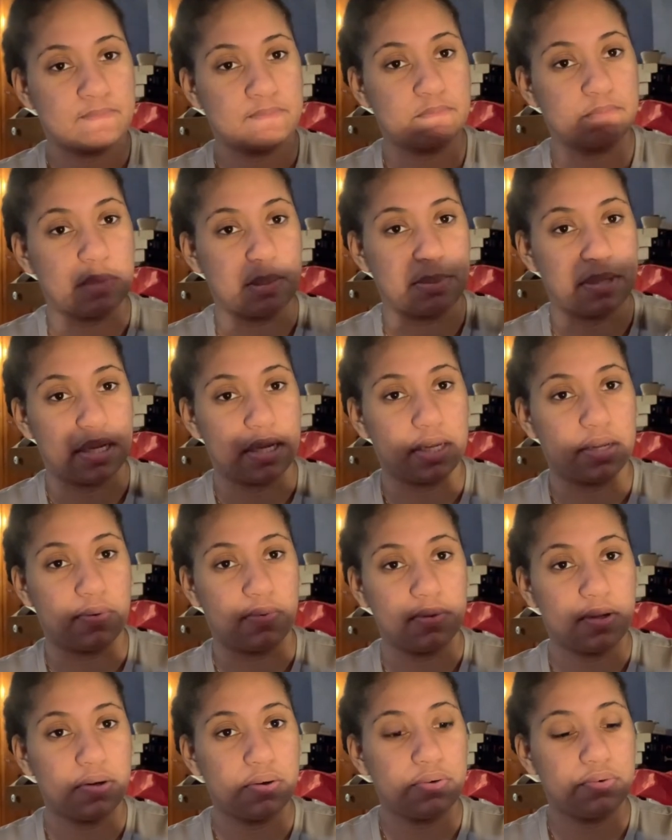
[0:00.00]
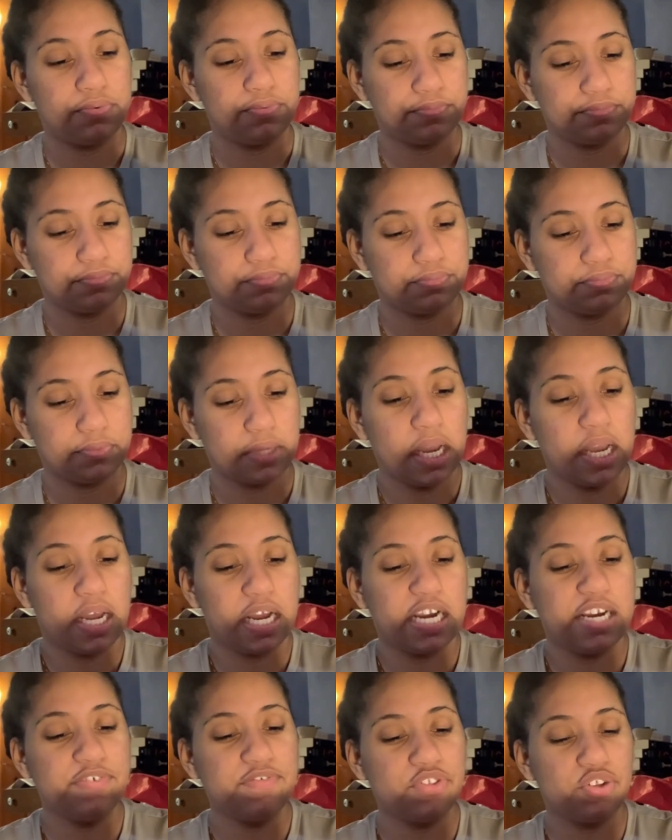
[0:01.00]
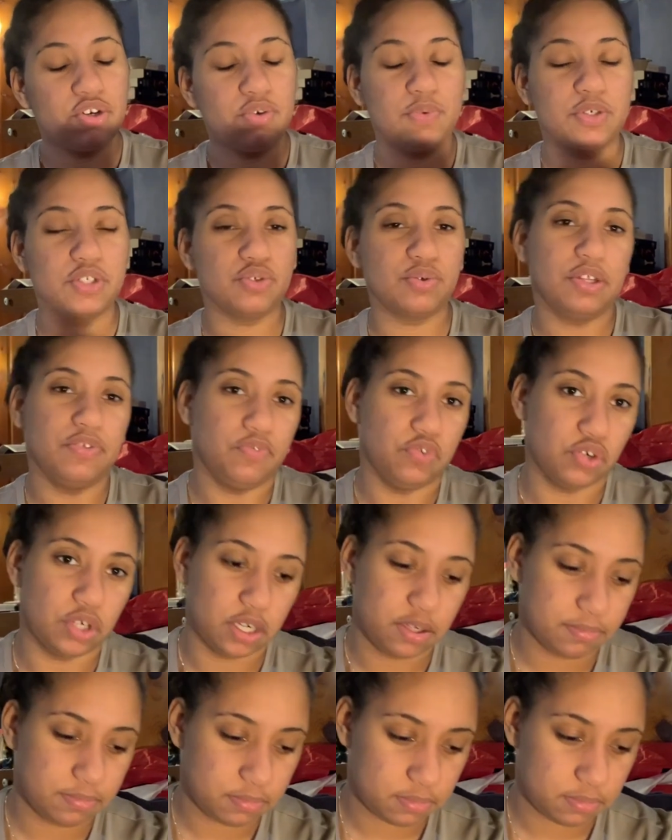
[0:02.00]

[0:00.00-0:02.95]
my bank down load, I have 3124.